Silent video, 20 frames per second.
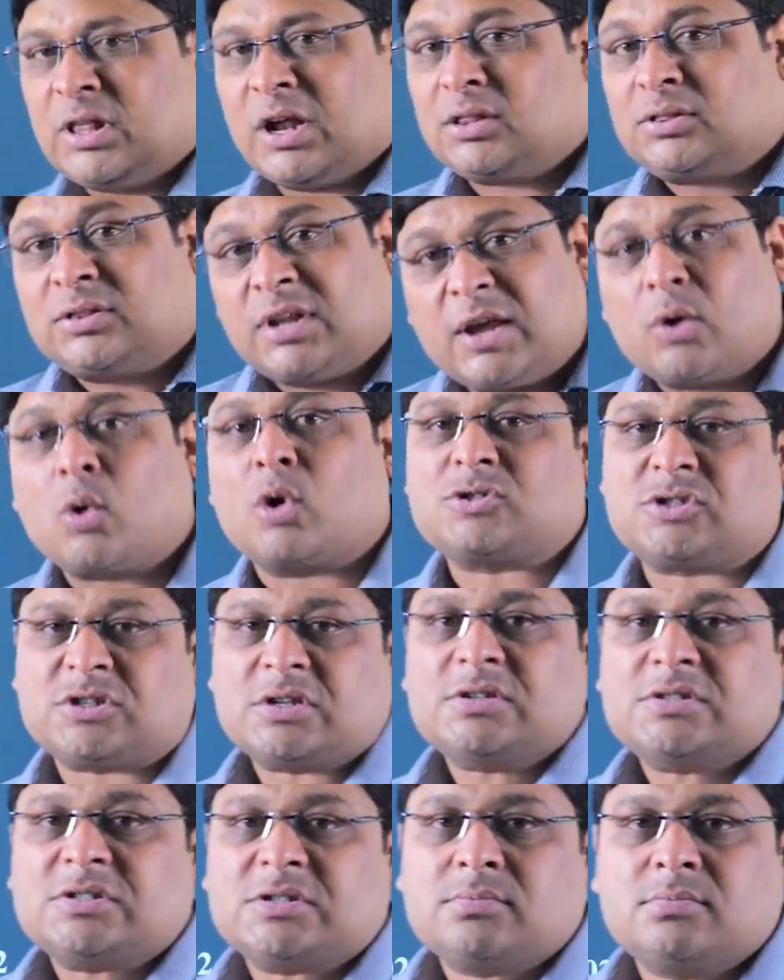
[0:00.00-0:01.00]
there are 3
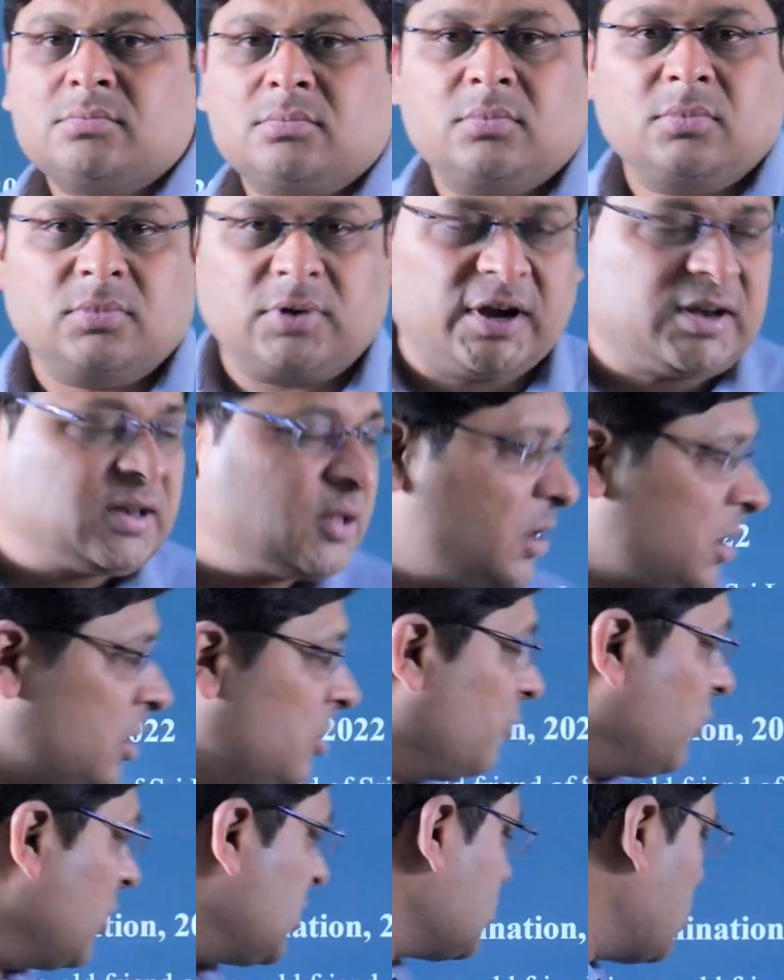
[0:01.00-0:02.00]
questions, right?
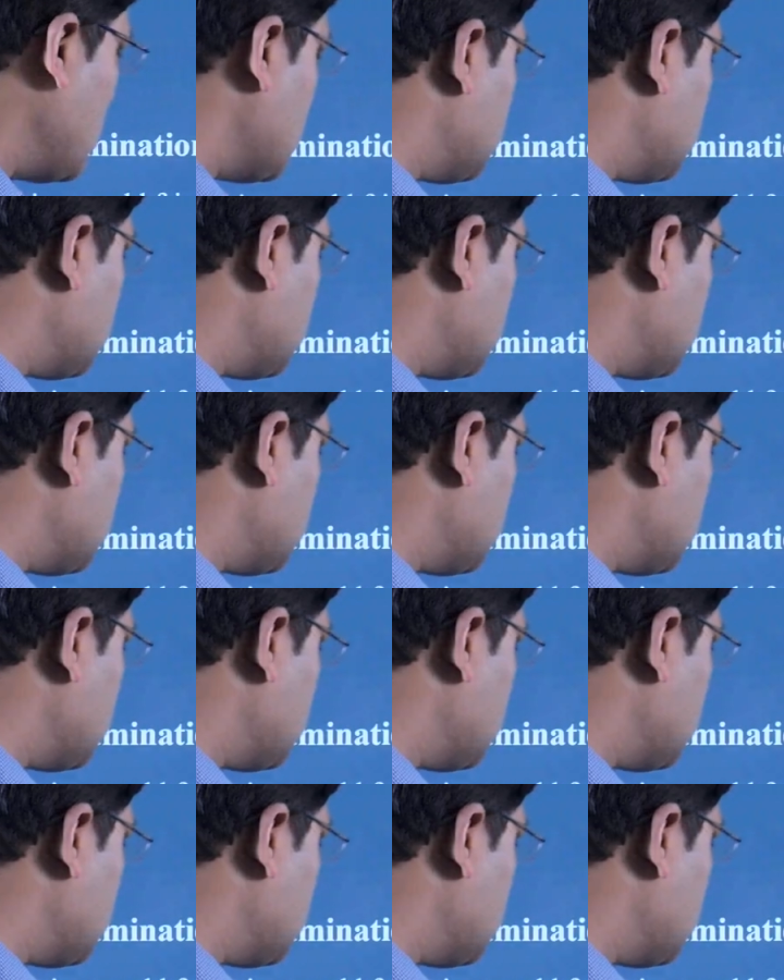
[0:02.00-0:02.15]
First